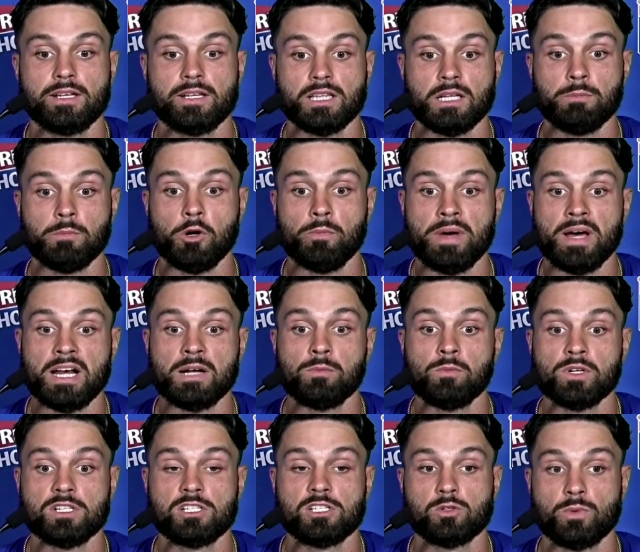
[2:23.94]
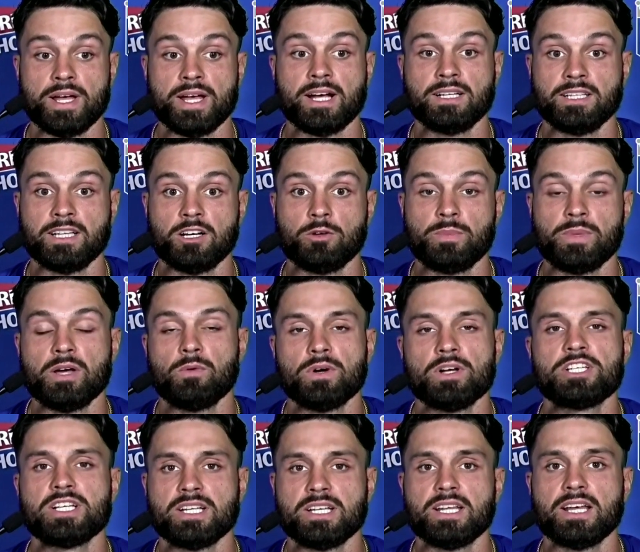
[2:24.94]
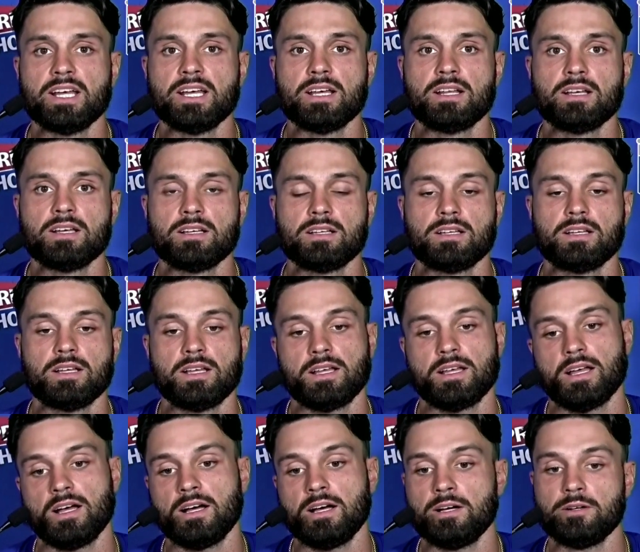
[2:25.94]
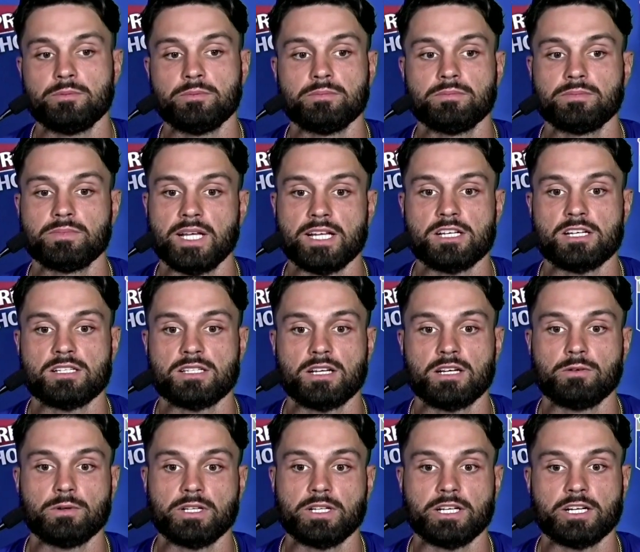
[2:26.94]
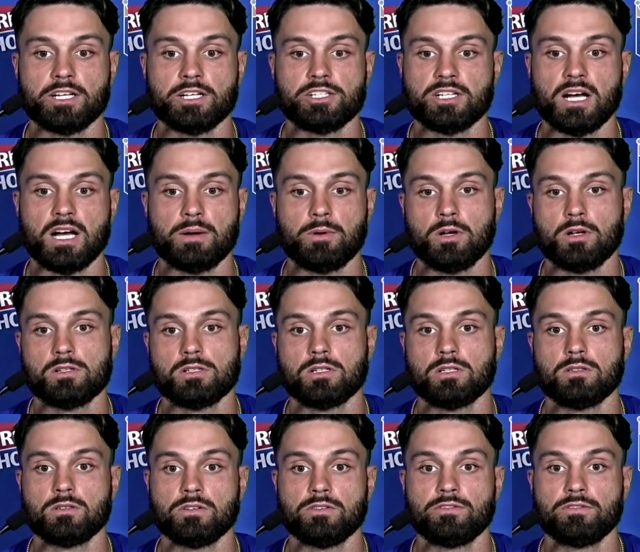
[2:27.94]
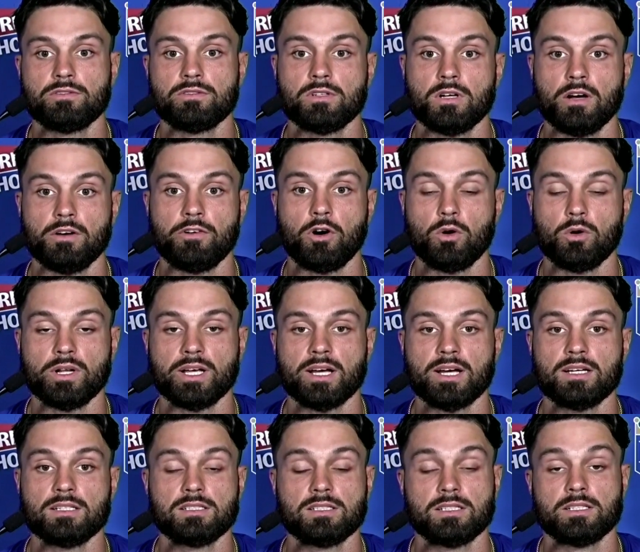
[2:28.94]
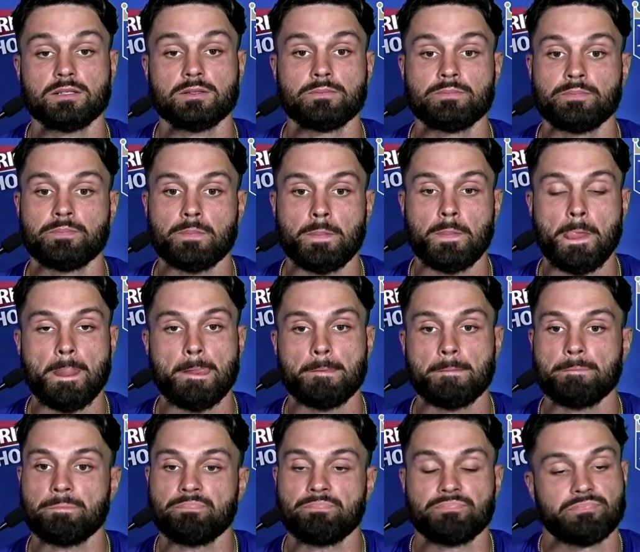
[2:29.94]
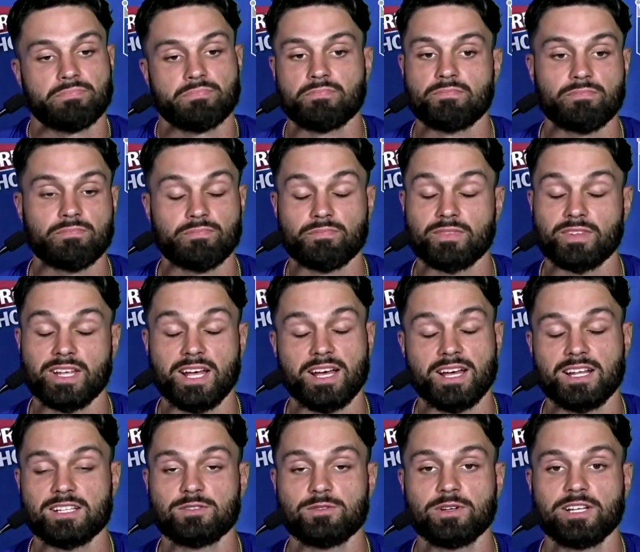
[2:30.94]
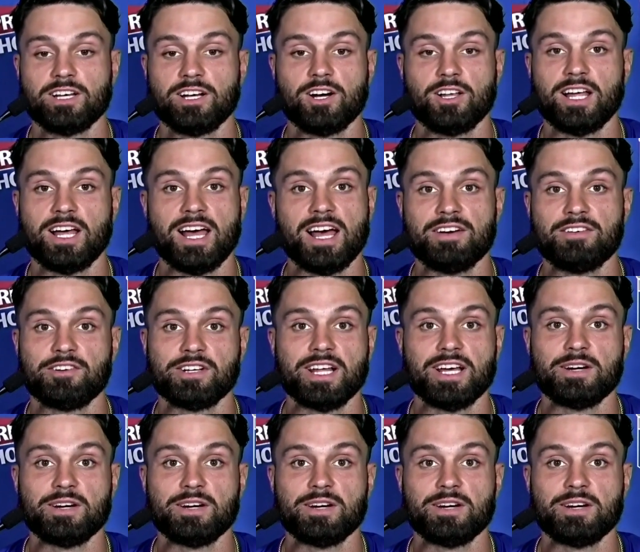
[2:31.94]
momentum would swing a little bit, which it did. They just did a really good job also of holding us. And yeah, that's really all I have on that